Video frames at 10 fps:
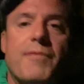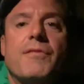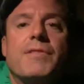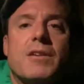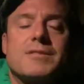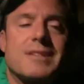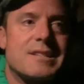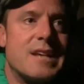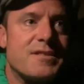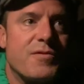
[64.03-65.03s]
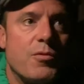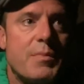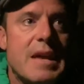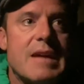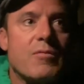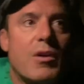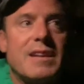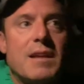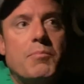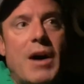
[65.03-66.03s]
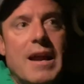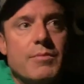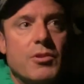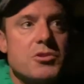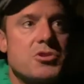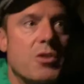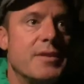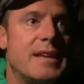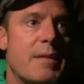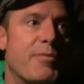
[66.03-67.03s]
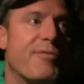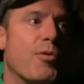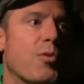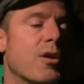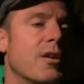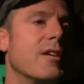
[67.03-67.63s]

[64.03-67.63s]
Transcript: a very successful meet where I did a bodybuilding show the day before,